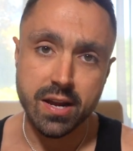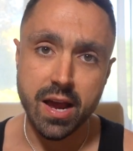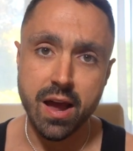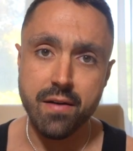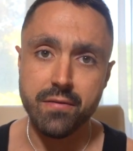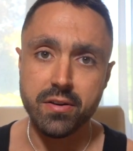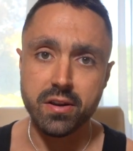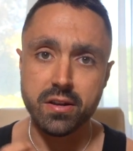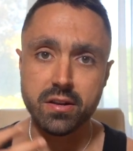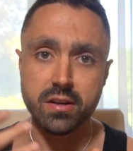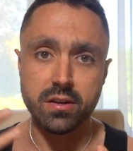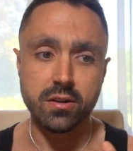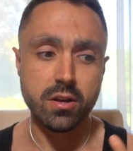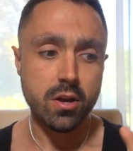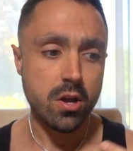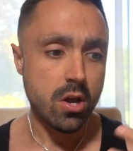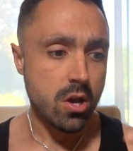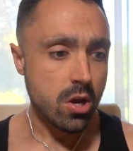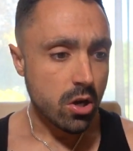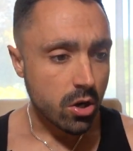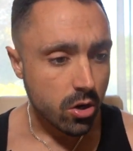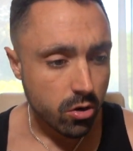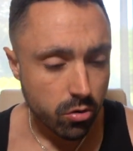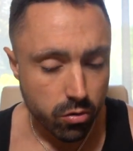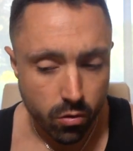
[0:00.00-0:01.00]
Having a
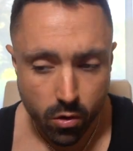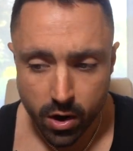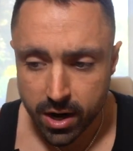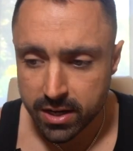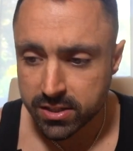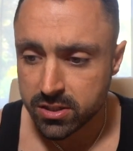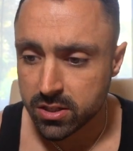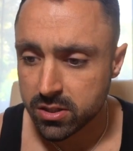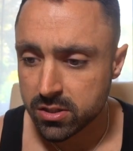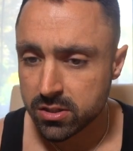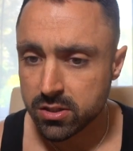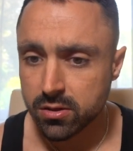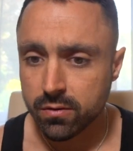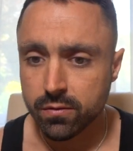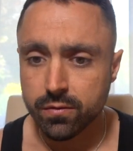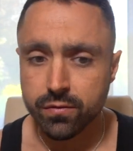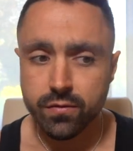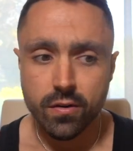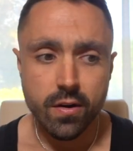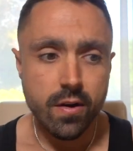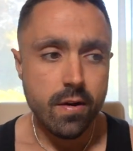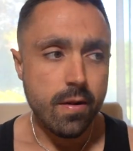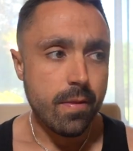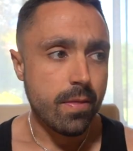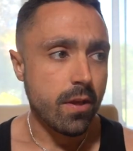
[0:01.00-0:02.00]
crisis
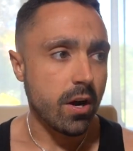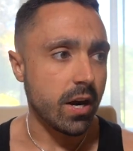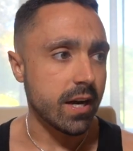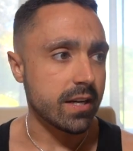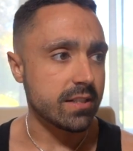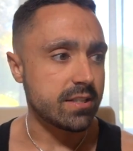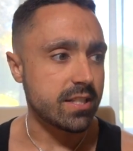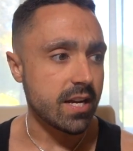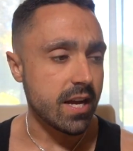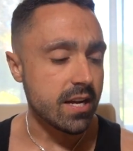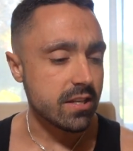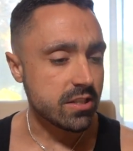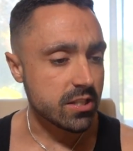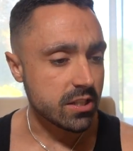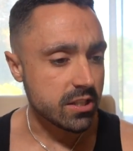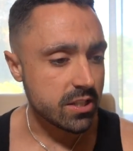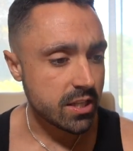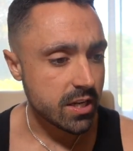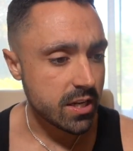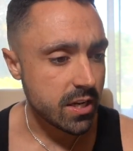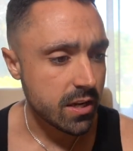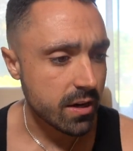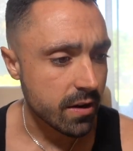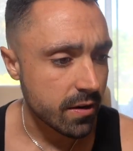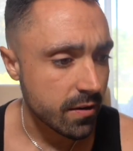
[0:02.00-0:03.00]
of
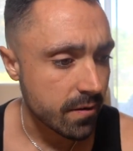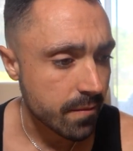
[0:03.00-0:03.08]
identity.